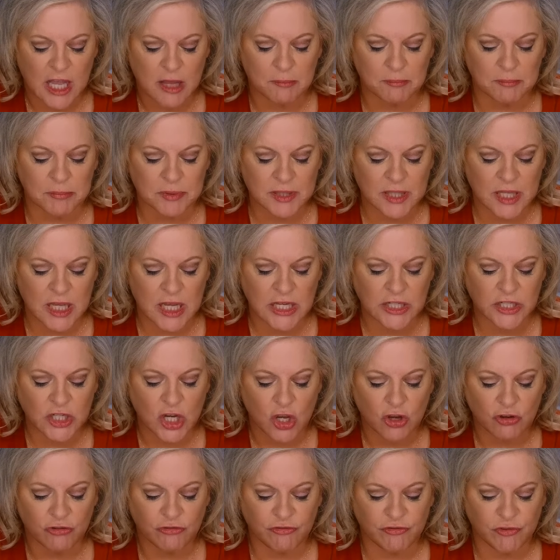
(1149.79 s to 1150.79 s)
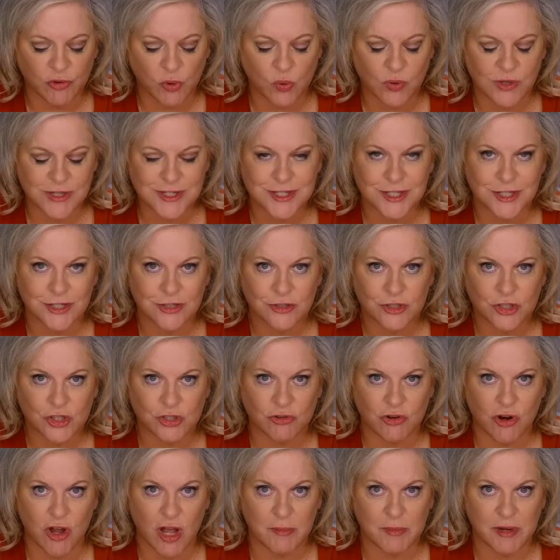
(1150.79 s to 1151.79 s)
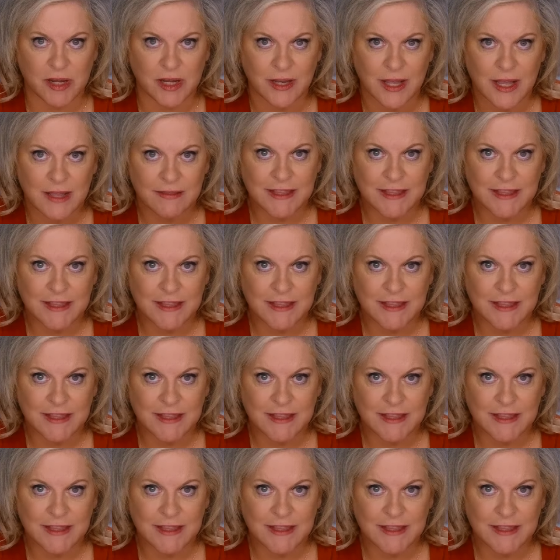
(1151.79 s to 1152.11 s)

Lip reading: blunt force trauma.